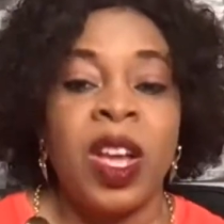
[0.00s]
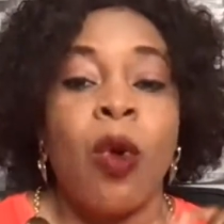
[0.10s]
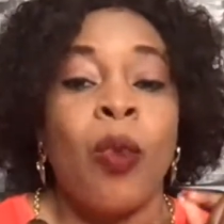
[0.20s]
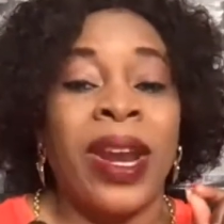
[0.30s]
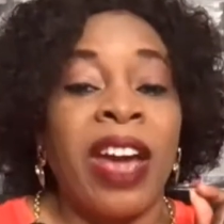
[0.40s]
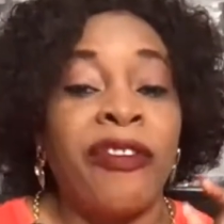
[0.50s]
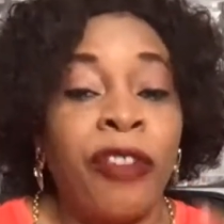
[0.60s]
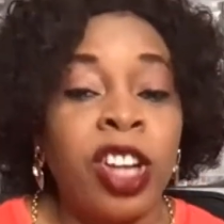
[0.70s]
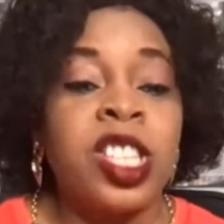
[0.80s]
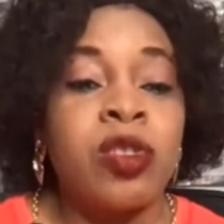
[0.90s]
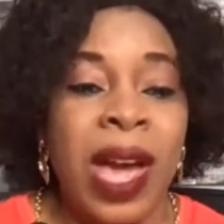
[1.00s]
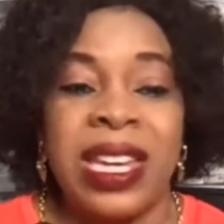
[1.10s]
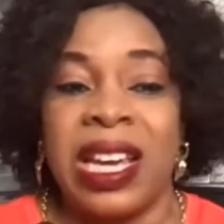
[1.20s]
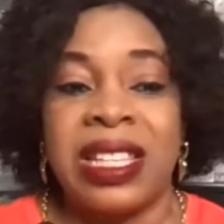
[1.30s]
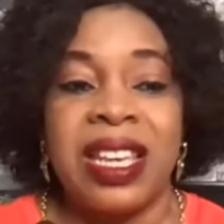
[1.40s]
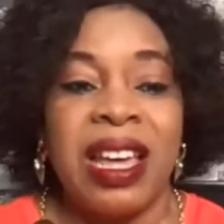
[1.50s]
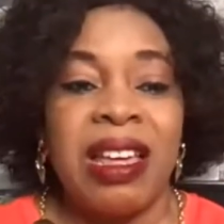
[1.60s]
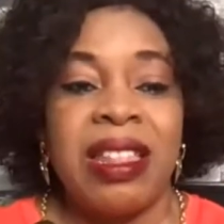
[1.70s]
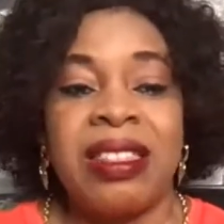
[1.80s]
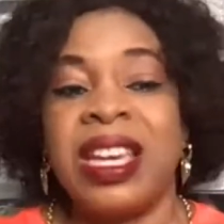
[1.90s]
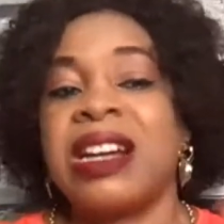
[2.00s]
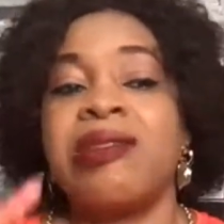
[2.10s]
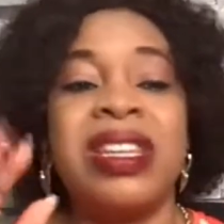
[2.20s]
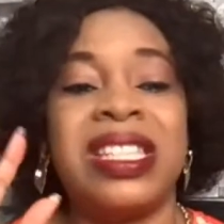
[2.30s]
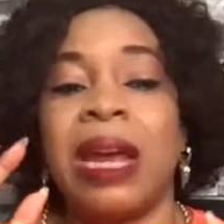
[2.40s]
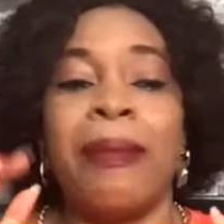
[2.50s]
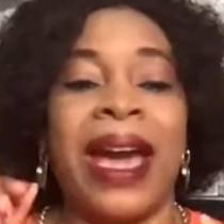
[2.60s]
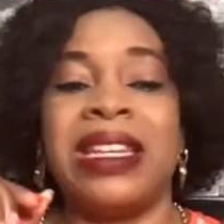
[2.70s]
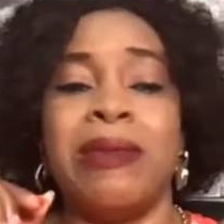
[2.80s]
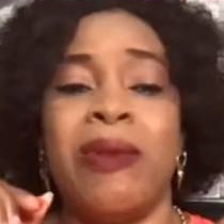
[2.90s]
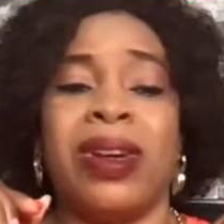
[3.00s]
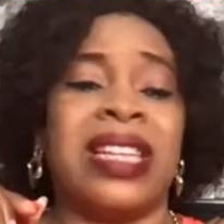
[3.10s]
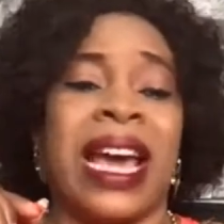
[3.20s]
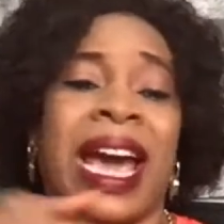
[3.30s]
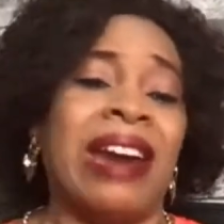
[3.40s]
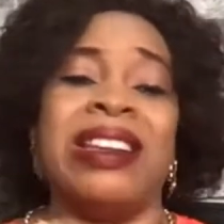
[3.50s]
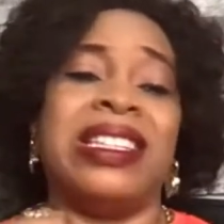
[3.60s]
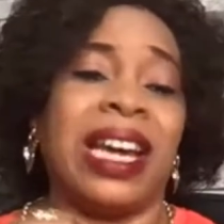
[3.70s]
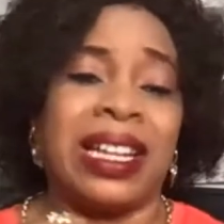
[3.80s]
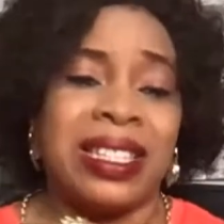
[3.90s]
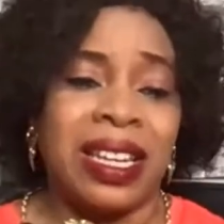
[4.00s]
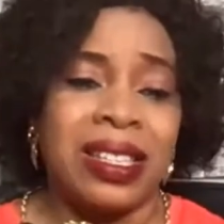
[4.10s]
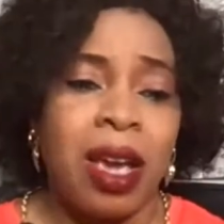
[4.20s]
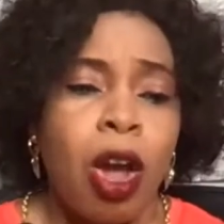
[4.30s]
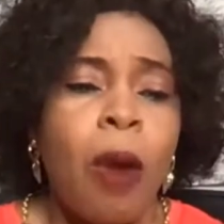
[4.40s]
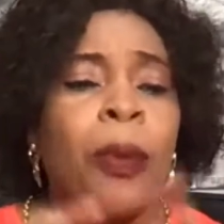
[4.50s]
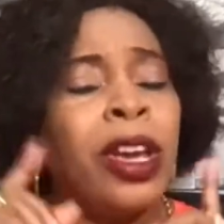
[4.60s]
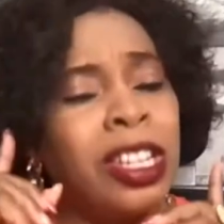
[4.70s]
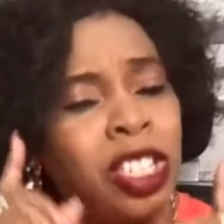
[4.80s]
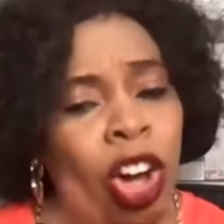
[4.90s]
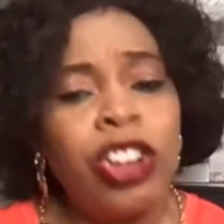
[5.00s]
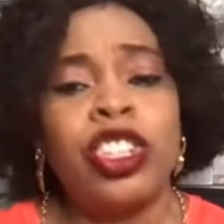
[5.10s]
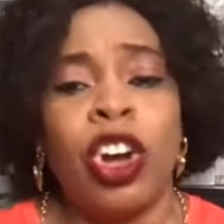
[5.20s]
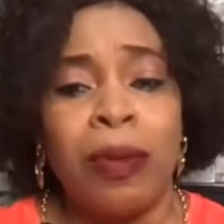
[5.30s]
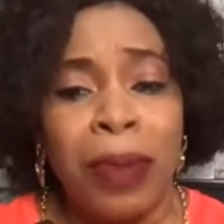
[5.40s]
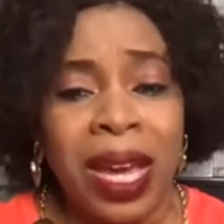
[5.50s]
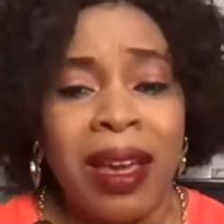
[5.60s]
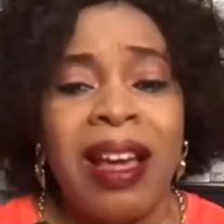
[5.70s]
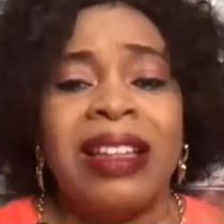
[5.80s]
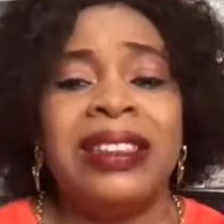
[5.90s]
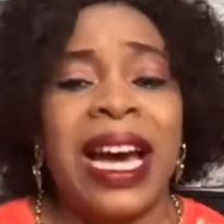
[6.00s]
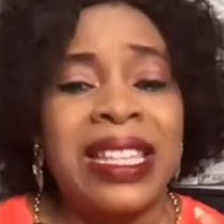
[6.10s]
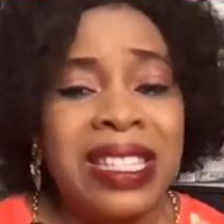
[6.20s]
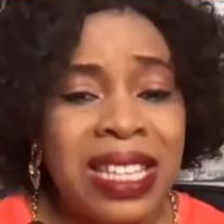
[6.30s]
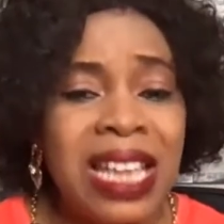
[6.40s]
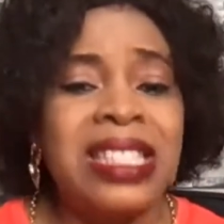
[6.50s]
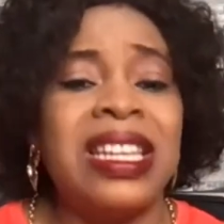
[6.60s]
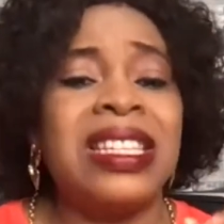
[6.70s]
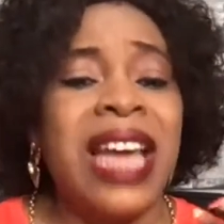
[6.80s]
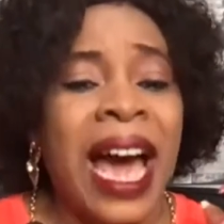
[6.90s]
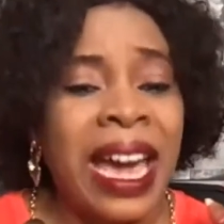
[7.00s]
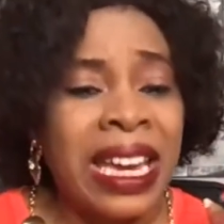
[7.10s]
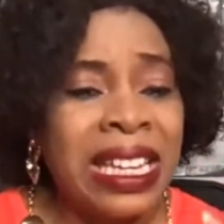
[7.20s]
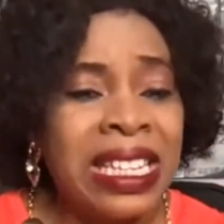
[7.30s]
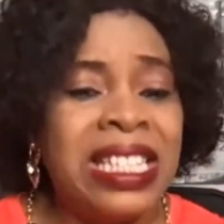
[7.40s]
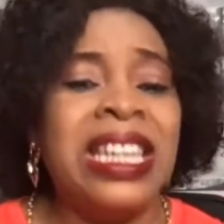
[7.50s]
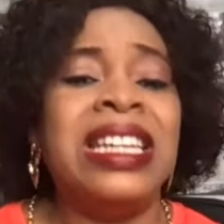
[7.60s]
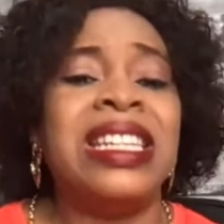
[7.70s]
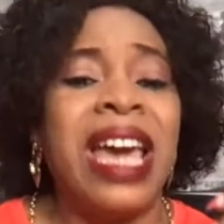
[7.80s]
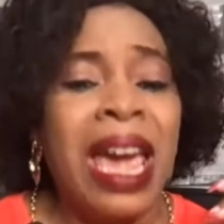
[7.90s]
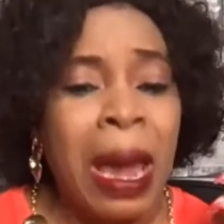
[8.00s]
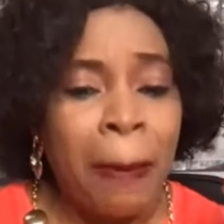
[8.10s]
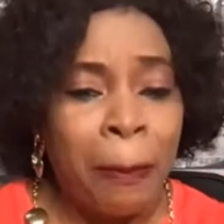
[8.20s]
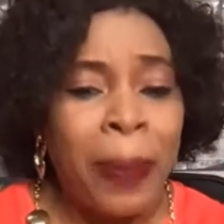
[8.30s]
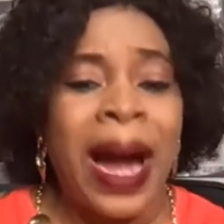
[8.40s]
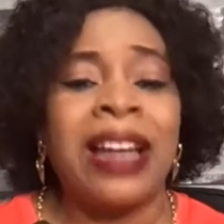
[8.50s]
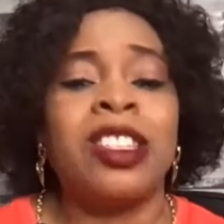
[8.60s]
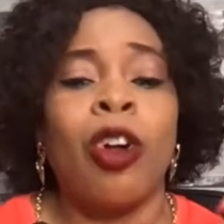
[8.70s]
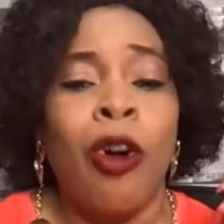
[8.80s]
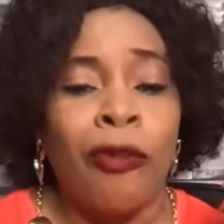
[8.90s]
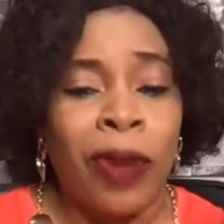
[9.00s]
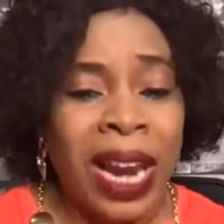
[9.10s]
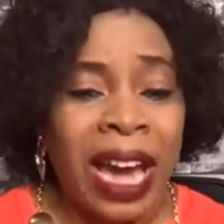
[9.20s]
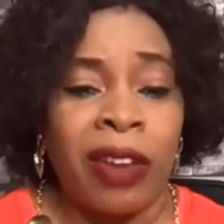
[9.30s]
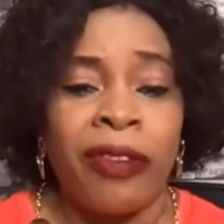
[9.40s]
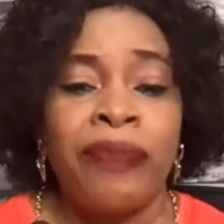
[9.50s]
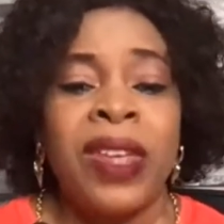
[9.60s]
when I first read it, the Christian mind in me was like, I reject it. But it dawned on me that seasons are indeed a part of life.